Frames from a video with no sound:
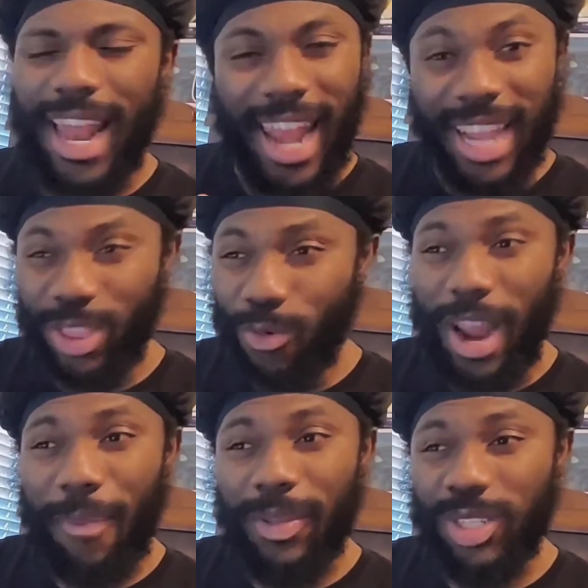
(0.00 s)
I like the
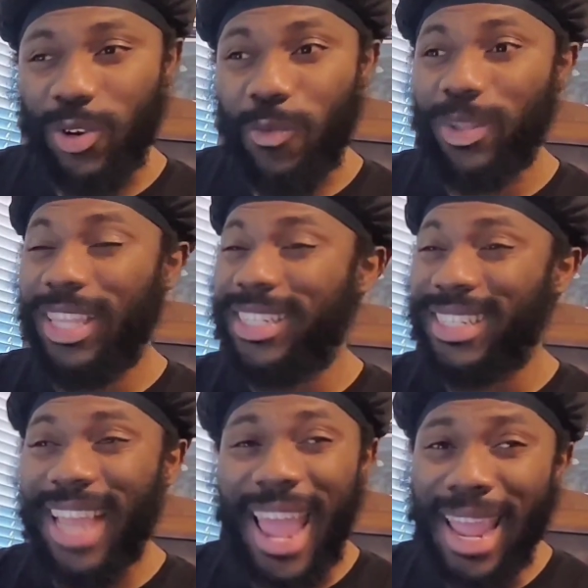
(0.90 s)
rapping too, but the
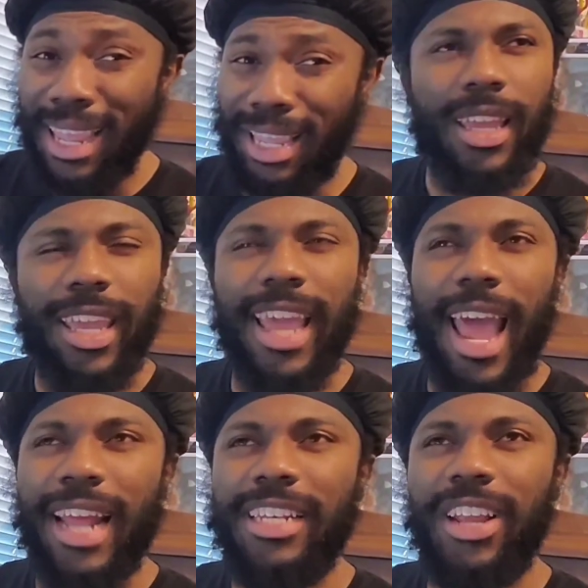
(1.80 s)
singing, it
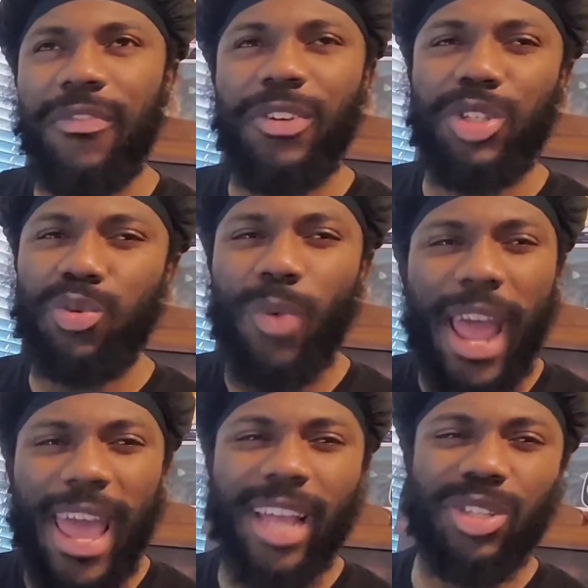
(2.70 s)
got a different
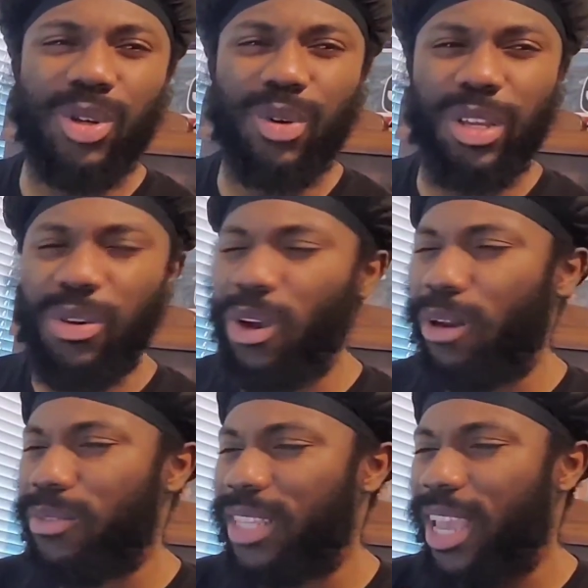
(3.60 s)
swag to it. You know
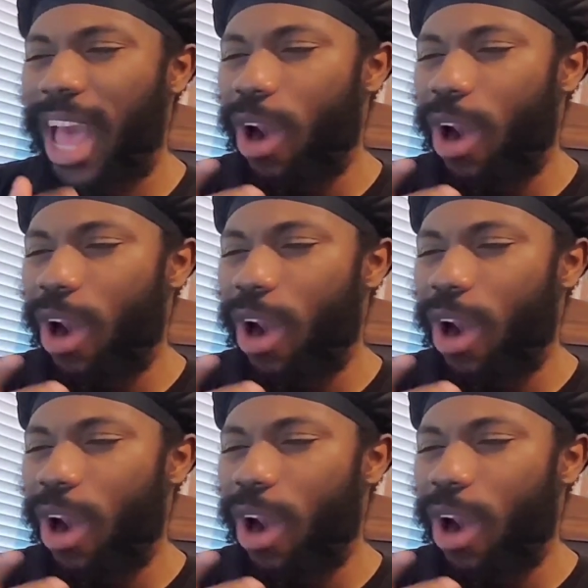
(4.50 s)
what I'm saying?